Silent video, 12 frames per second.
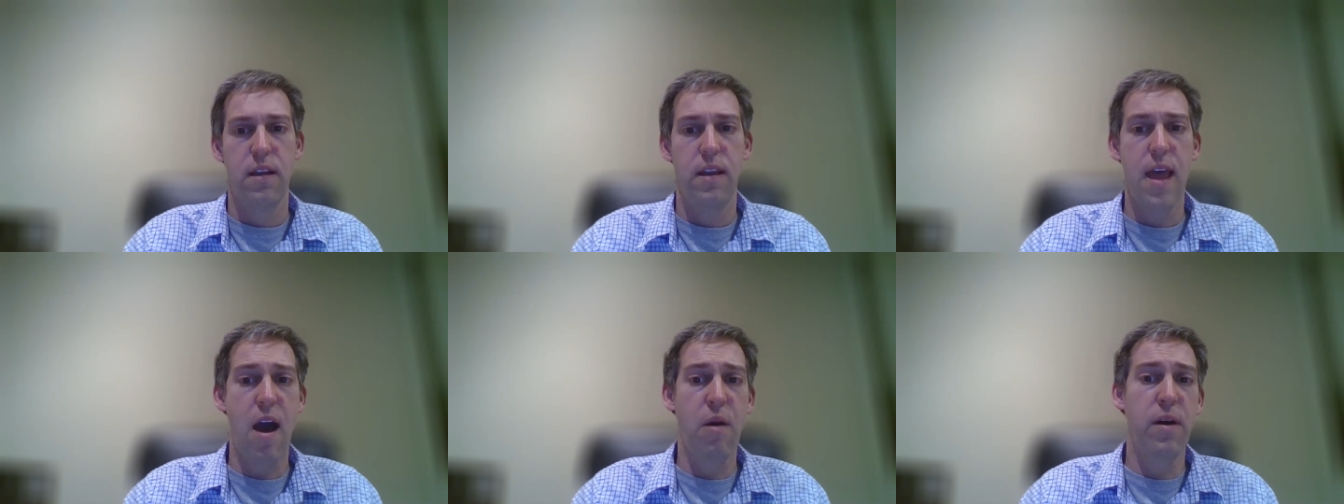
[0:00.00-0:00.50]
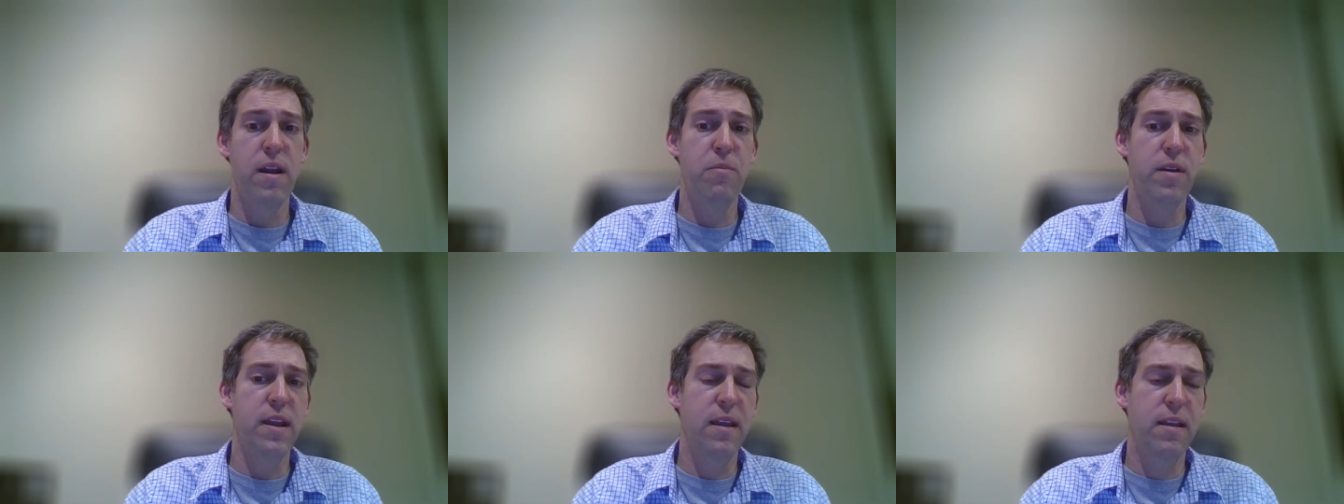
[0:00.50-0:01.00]
Now I want
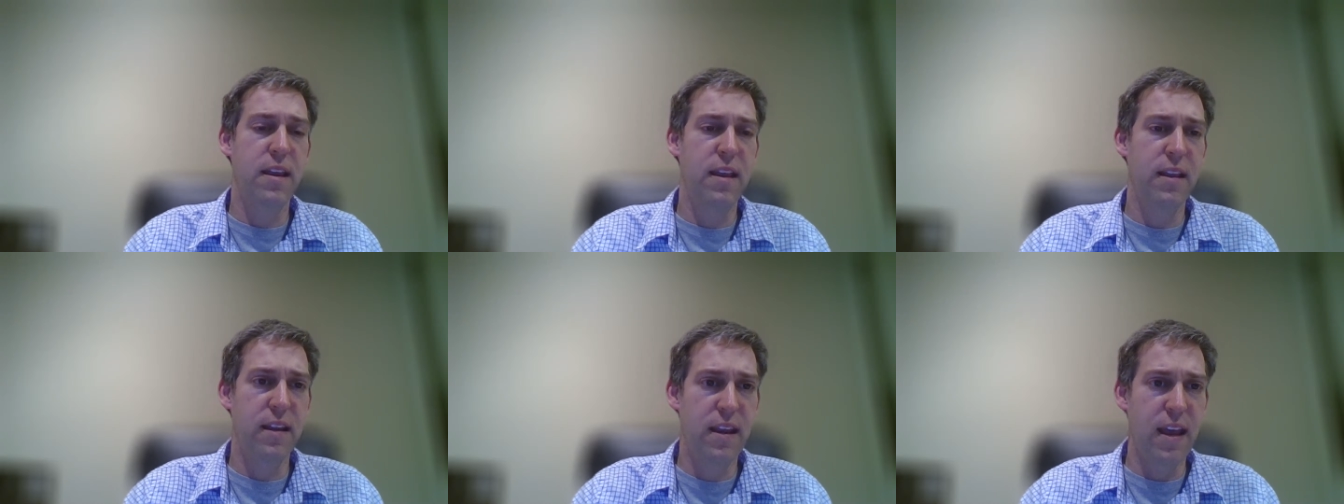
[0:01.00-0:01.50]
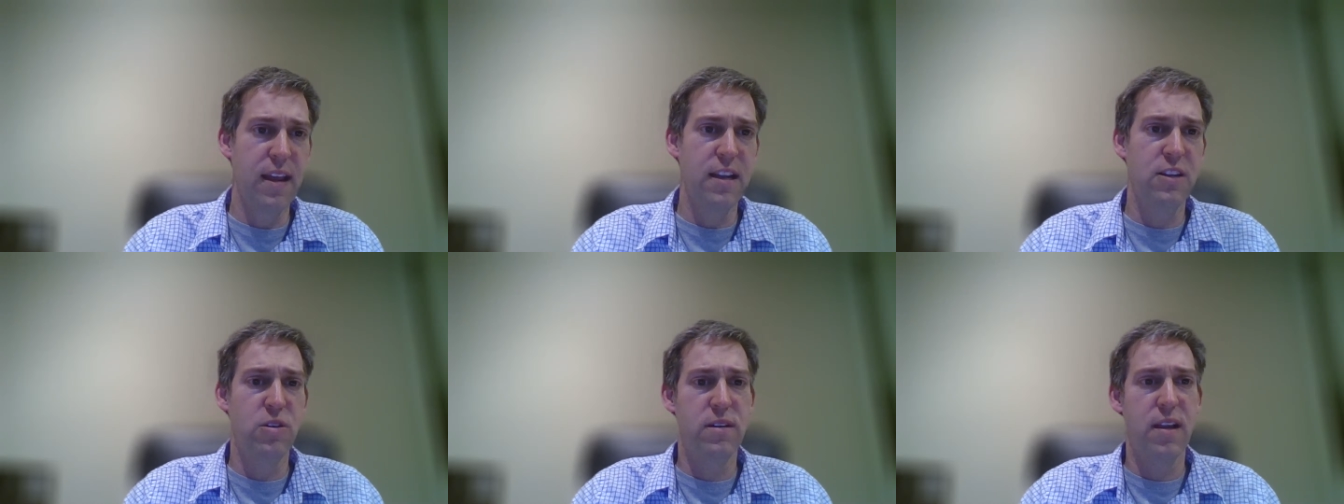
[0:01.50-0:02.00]
to
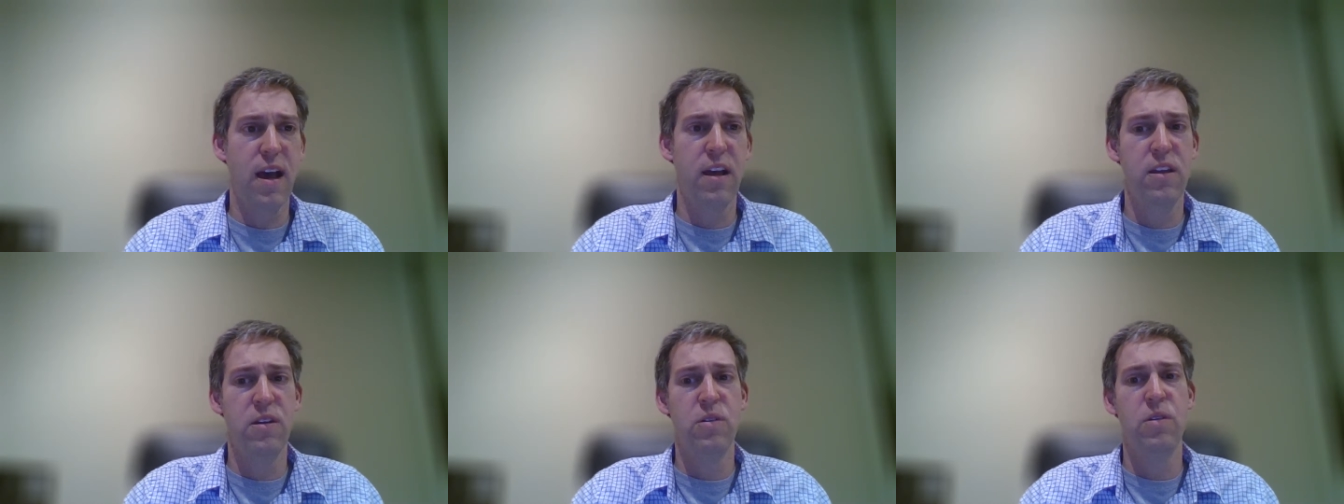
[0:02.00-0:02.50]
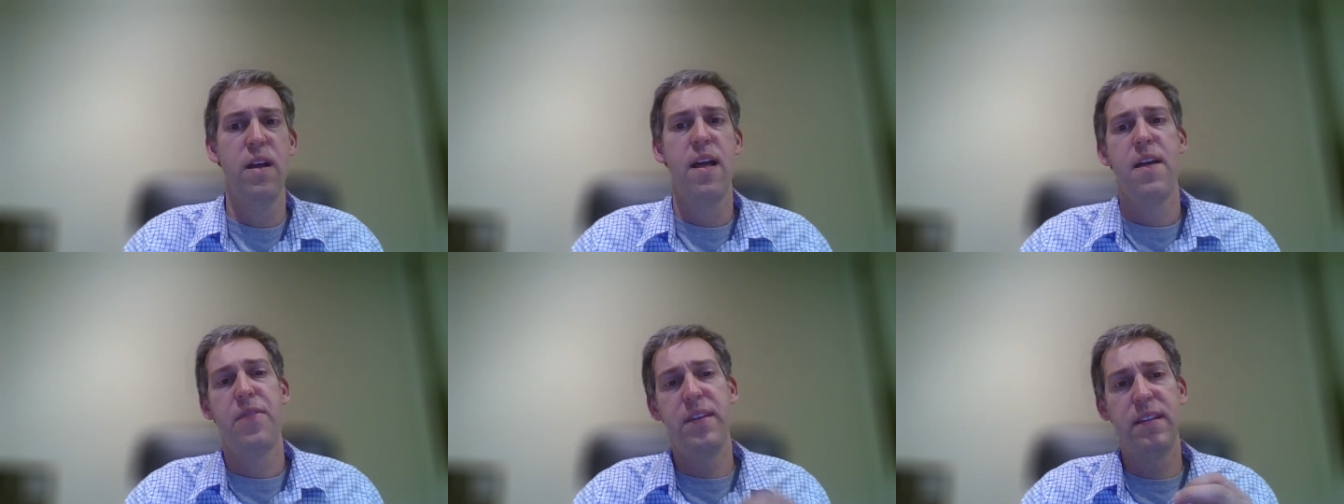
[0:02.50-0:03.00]
begin to tell you
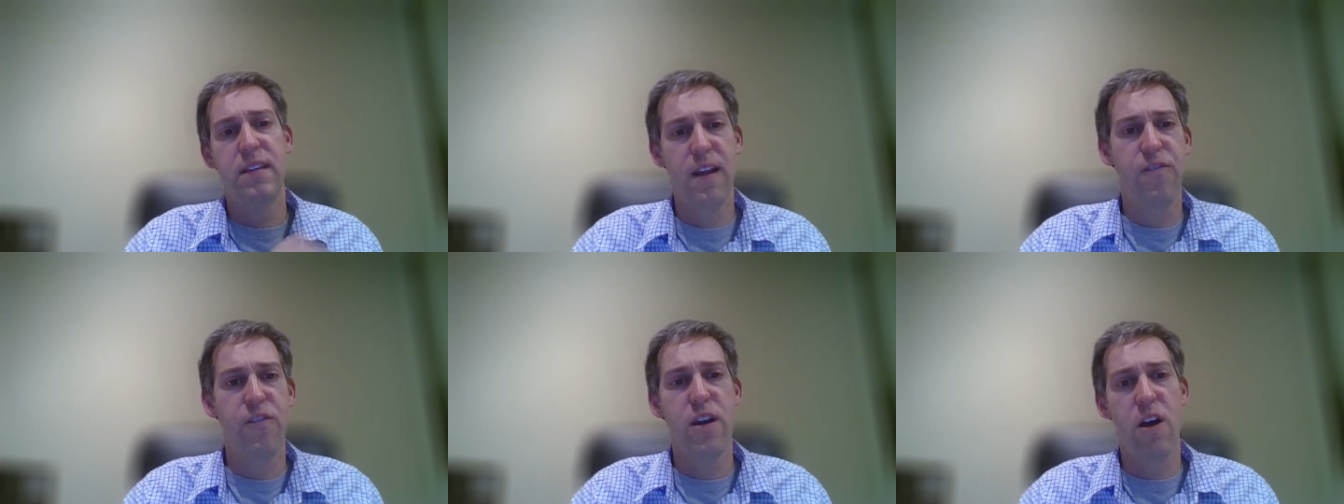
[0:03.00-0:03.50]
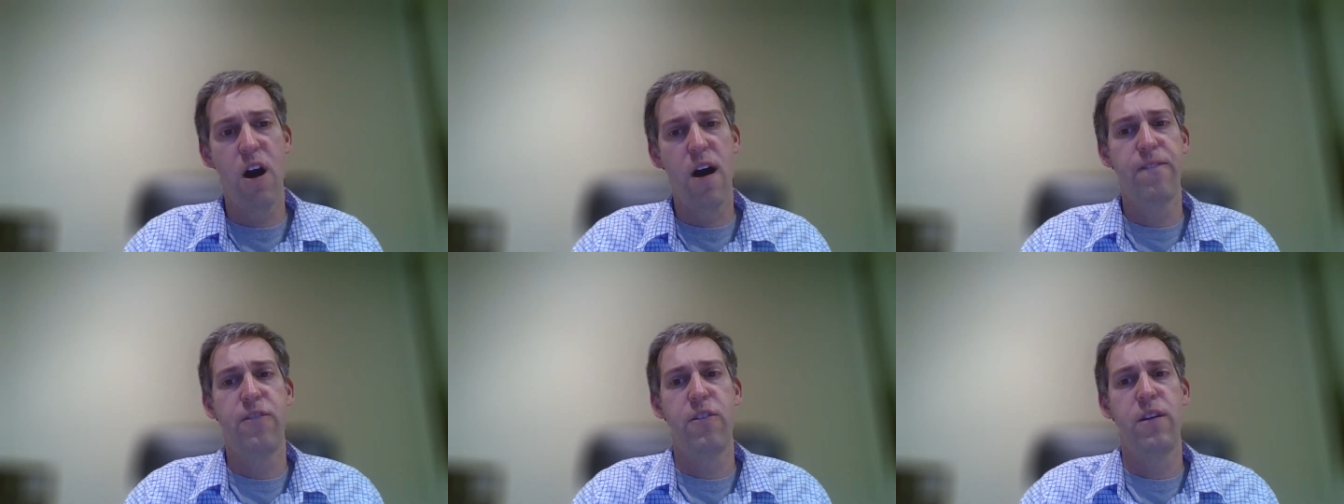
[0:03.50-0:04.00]
the different
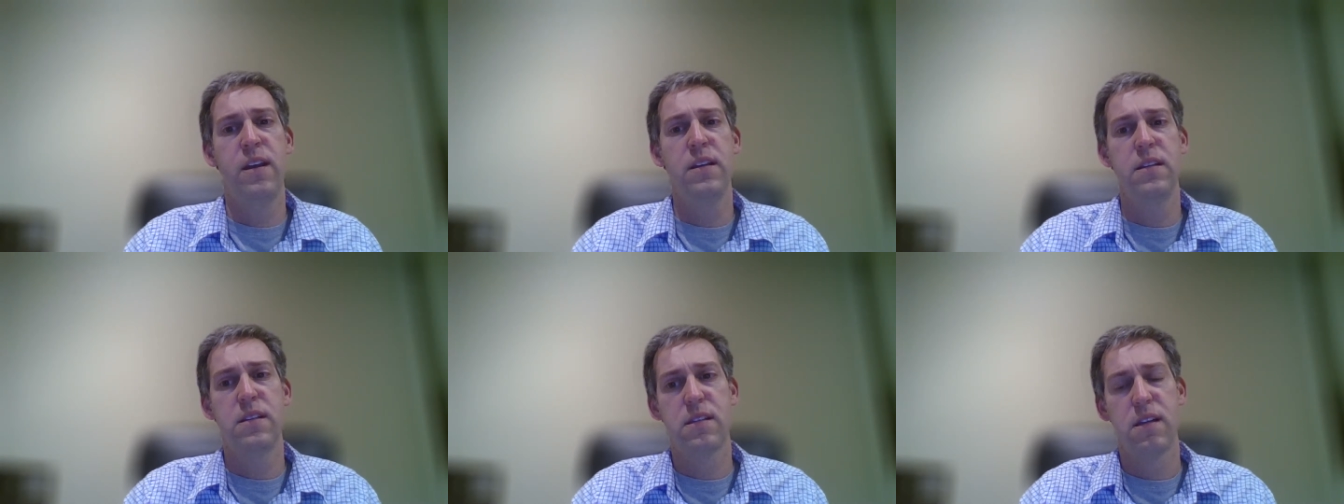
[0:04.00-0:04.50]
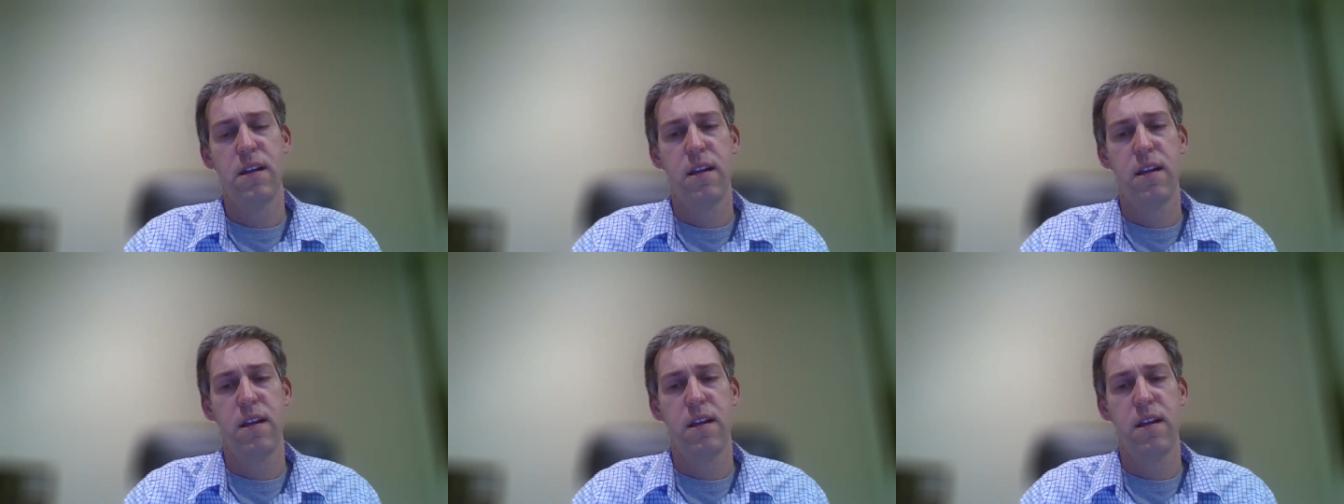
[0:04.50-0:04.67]
offerings